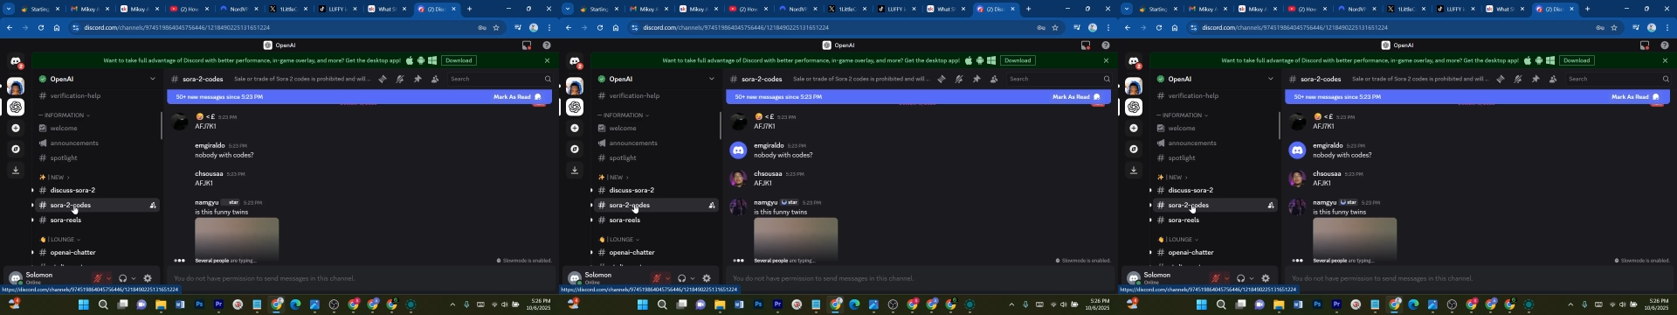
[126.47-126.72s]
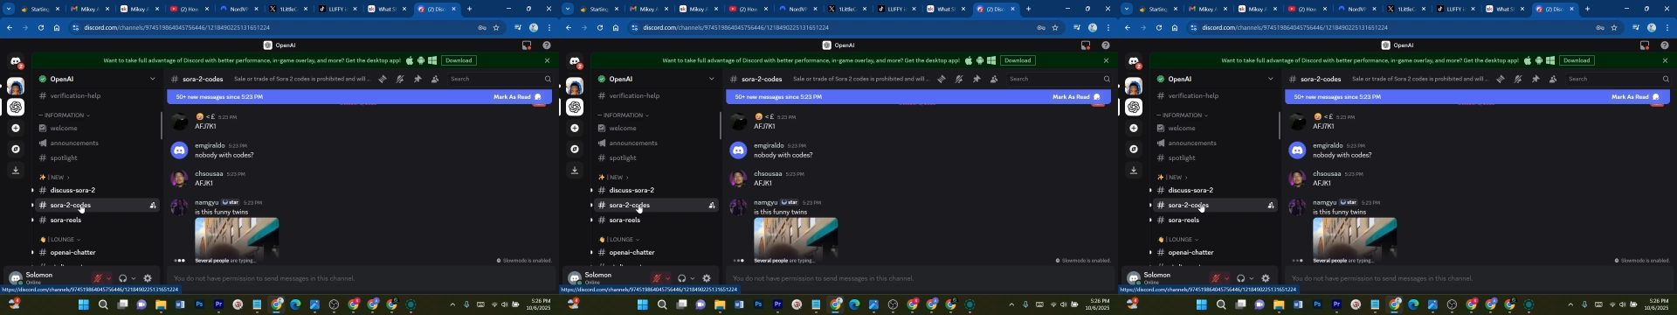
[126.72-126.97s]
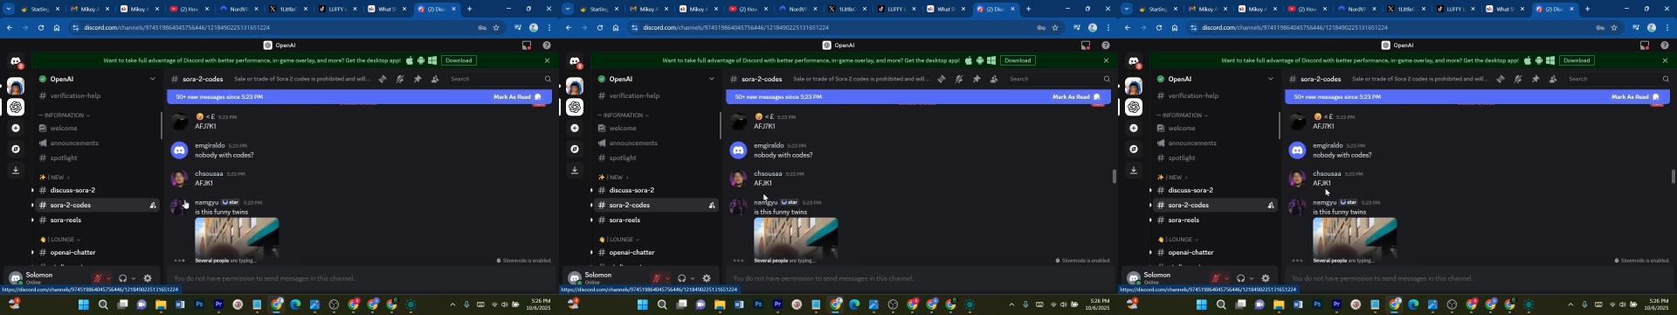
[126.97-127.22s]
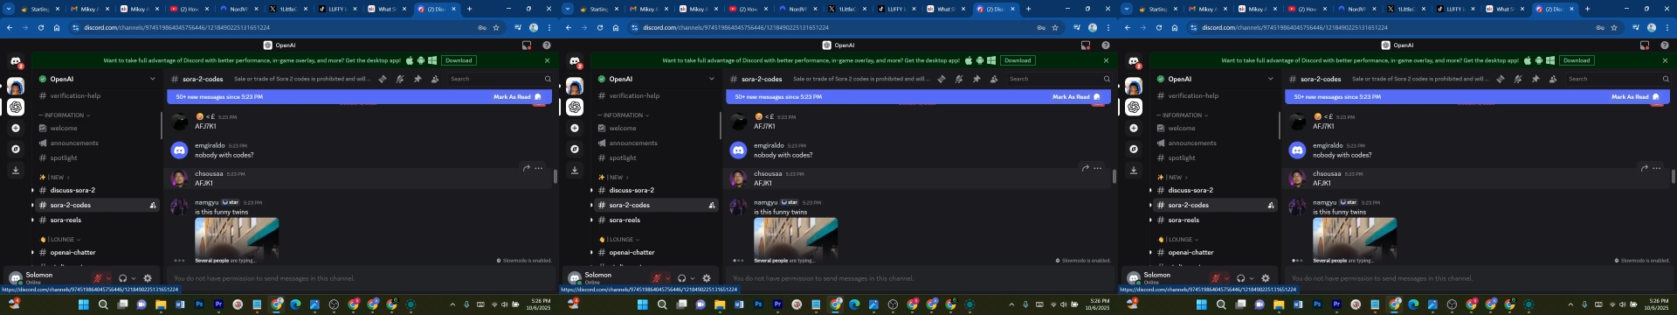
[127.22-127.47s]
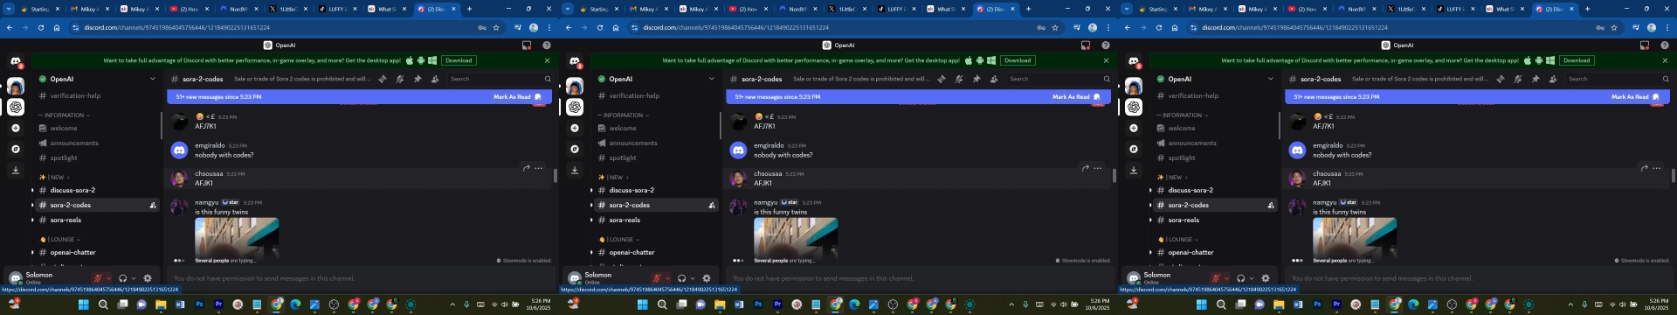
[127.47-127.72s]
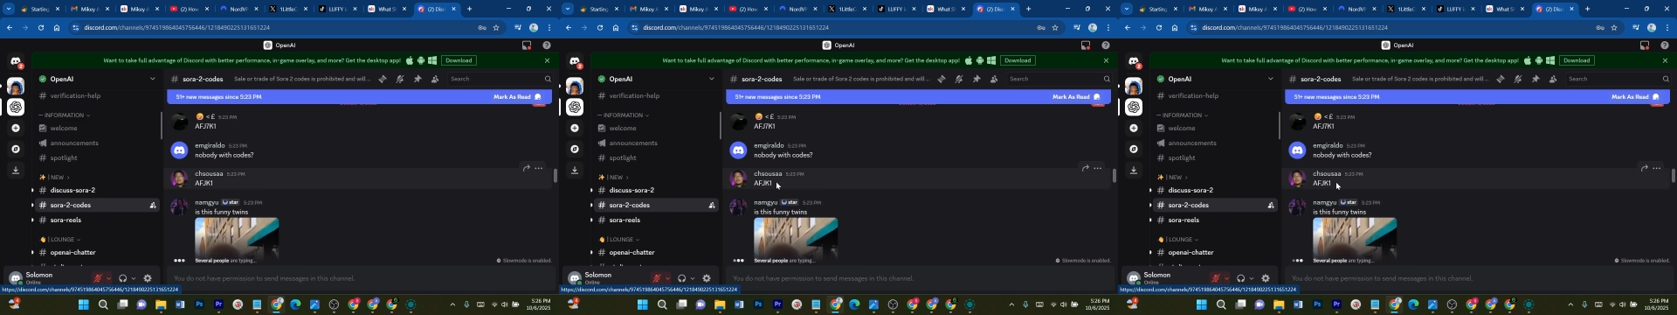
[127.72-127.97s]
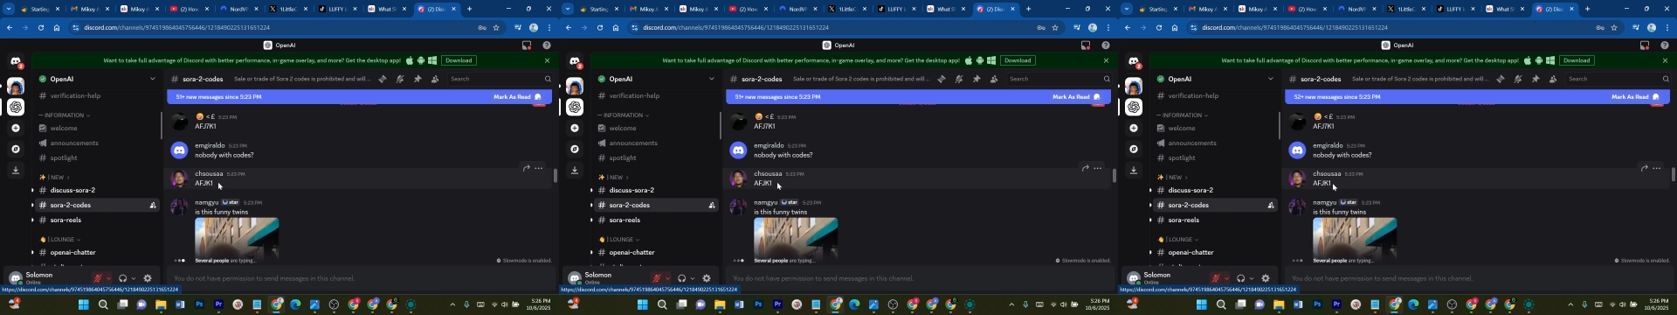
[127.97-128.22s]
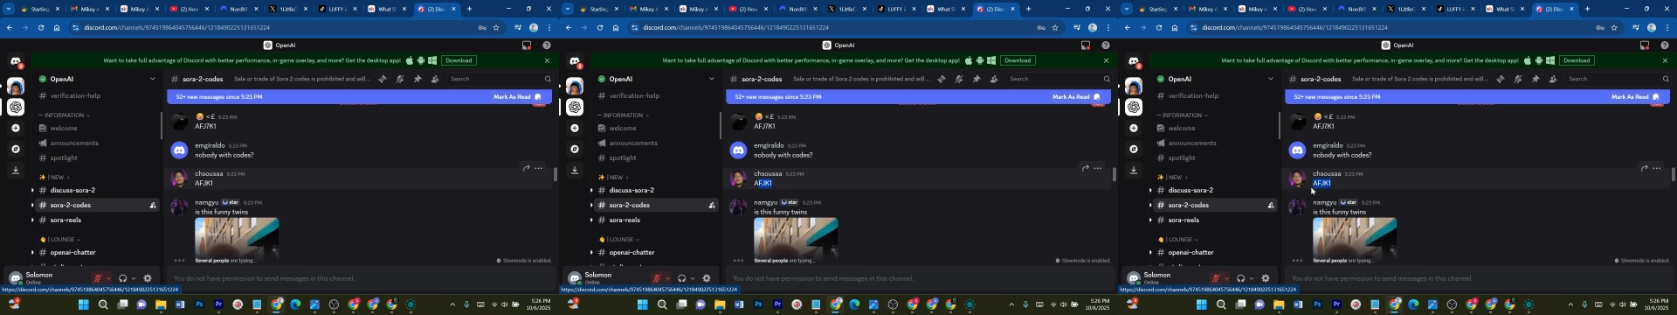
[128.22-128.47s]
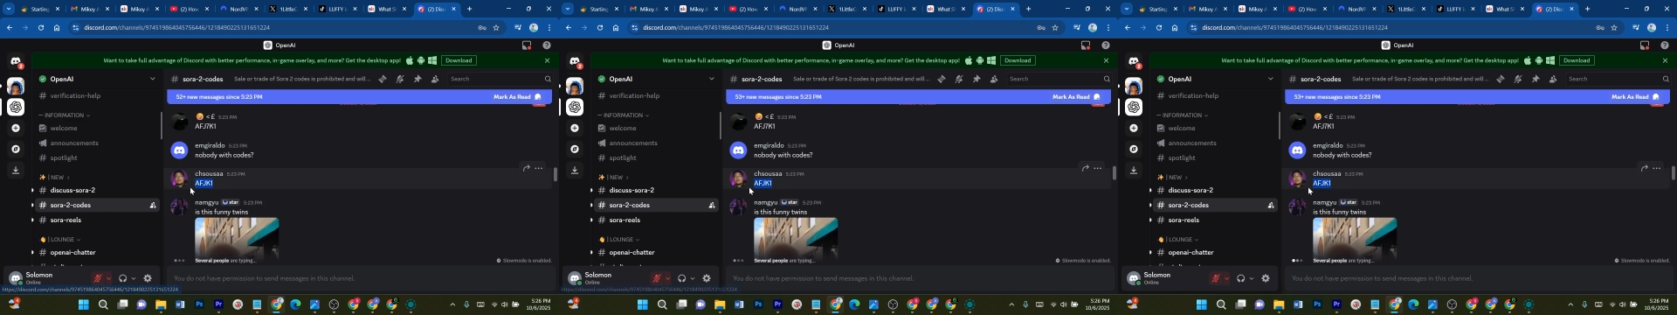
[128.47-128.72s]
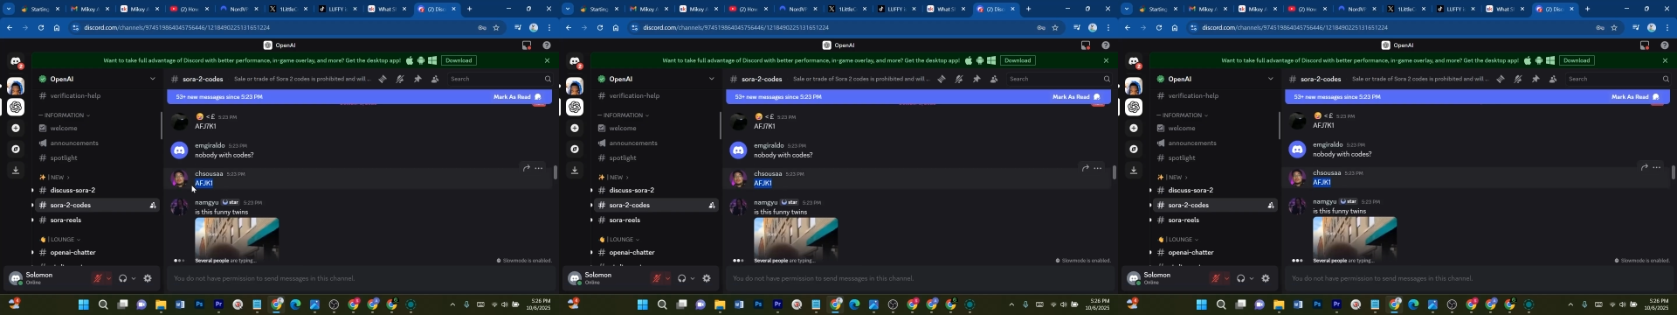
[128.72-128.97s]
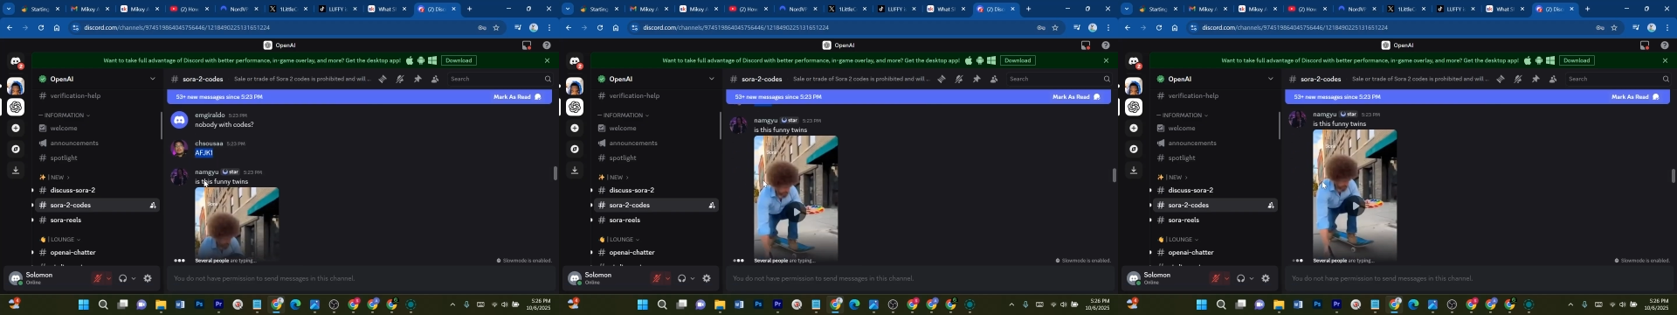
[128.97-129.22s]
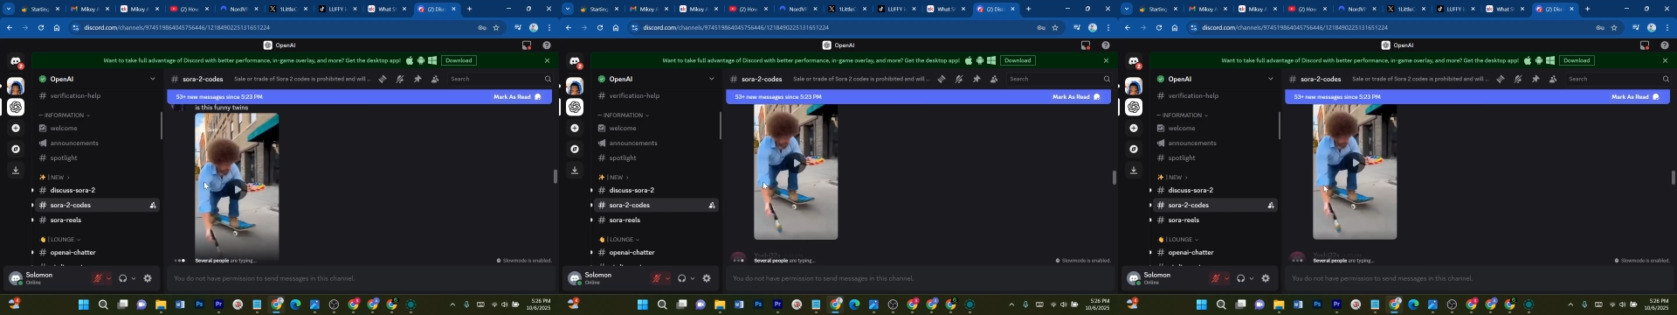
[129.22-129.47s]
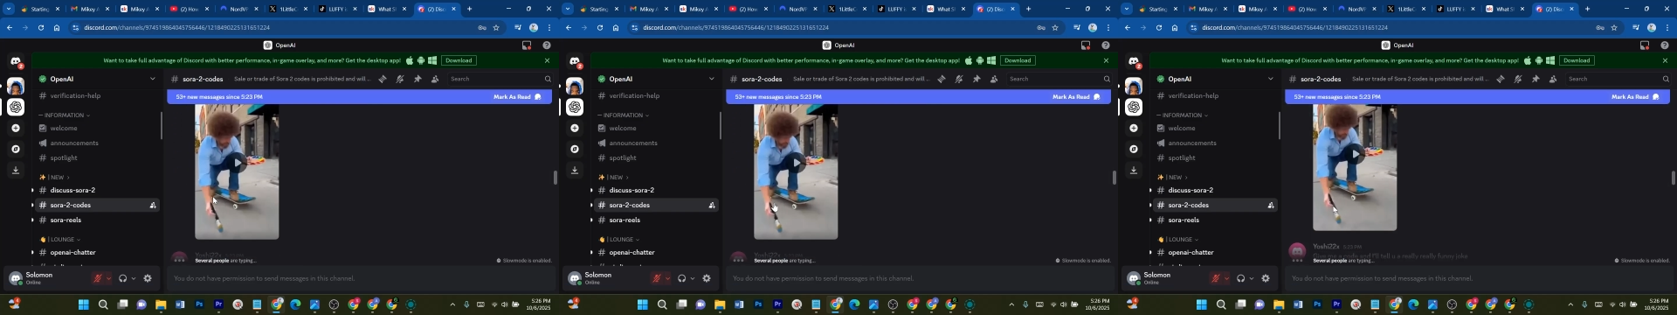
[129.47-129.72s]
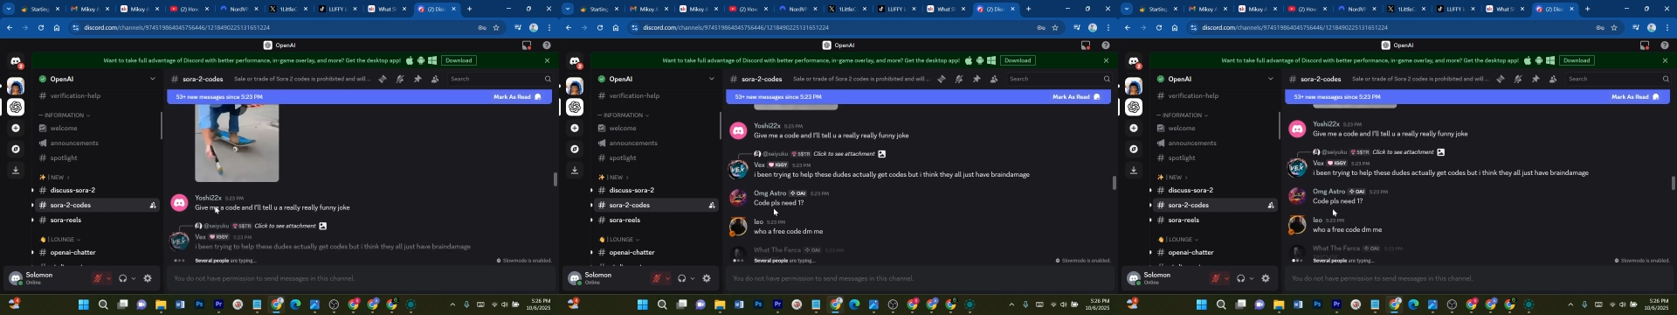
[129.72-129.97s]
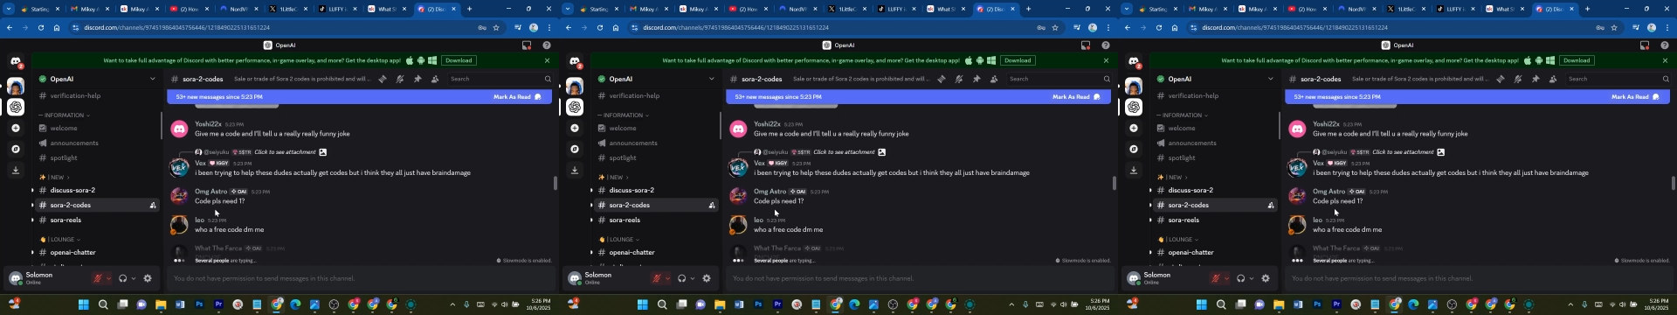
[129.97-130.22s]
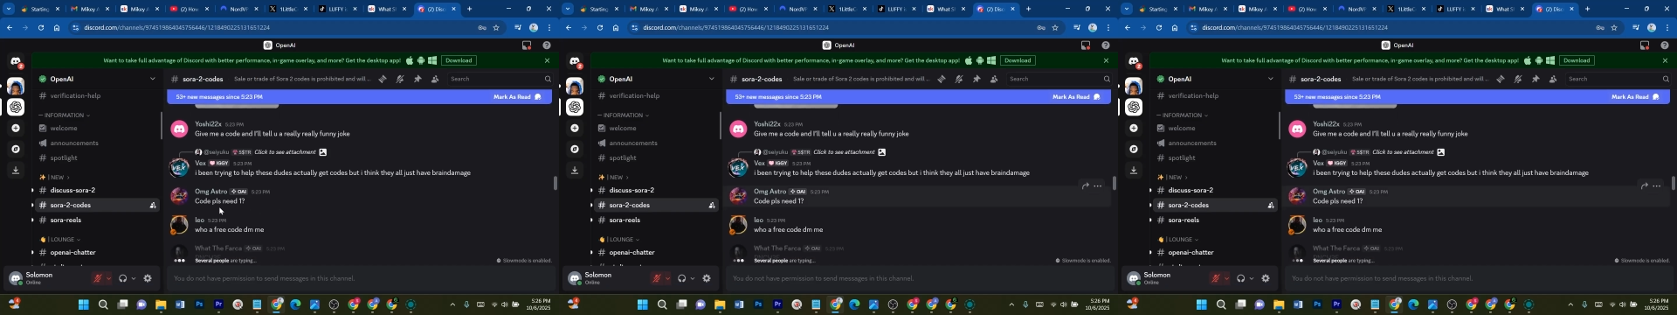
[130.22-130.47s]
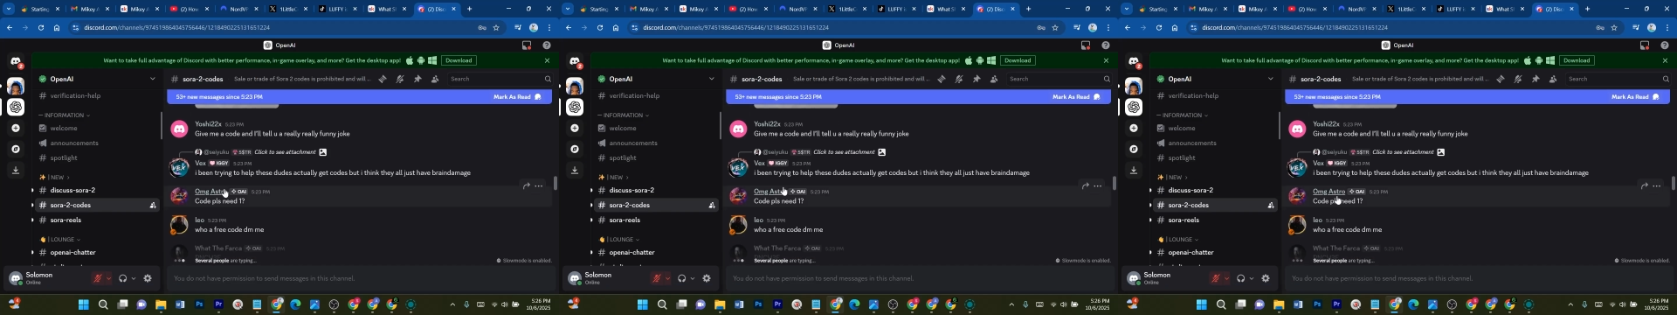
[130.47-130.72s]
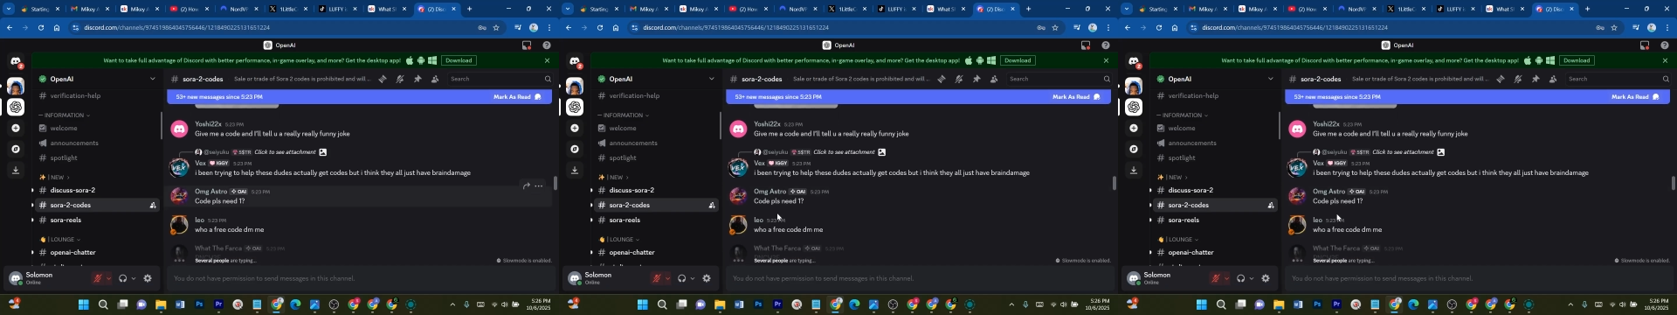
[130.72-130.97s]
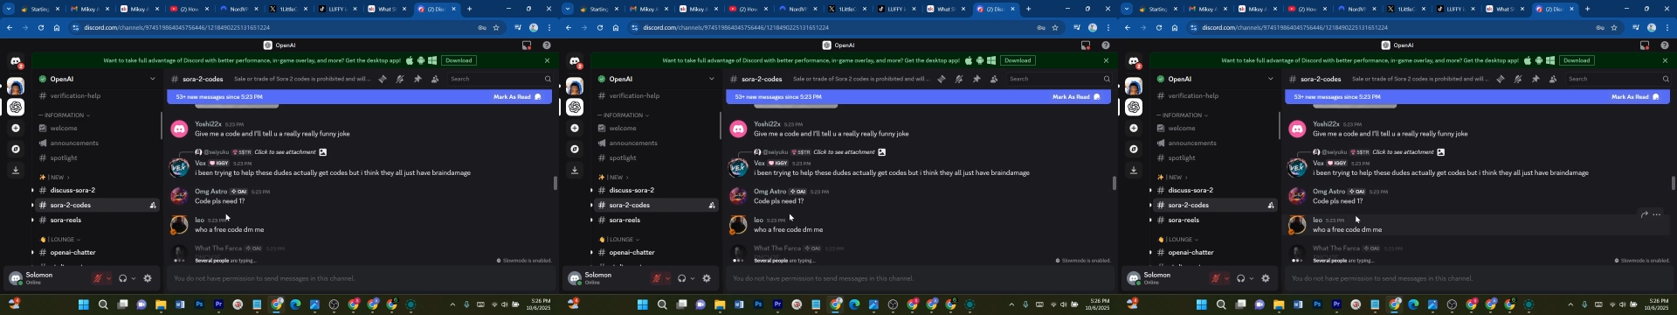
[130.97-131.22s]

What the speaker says: (no speaker visible)